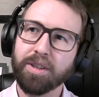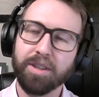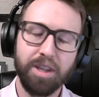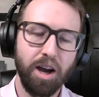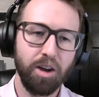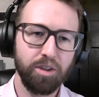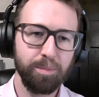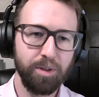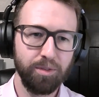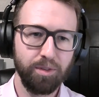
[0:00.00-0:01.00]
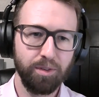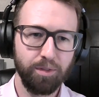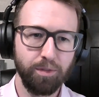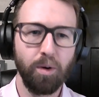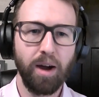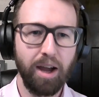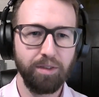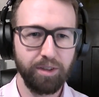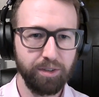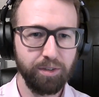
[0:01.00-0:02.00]
the argument for
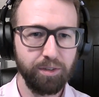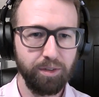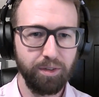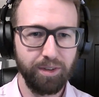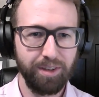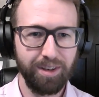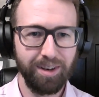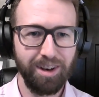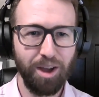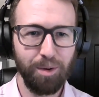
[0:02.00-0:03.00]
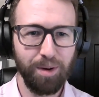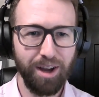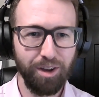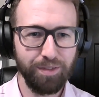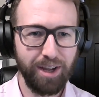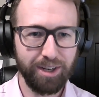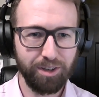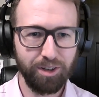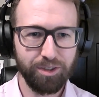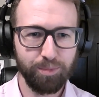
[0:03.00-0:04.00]
having lower overhead
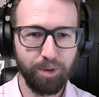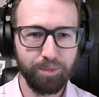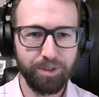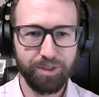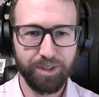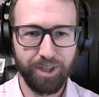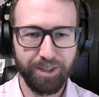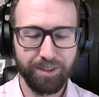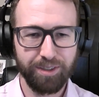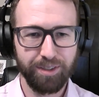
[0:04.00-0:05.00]
costs, what would you say?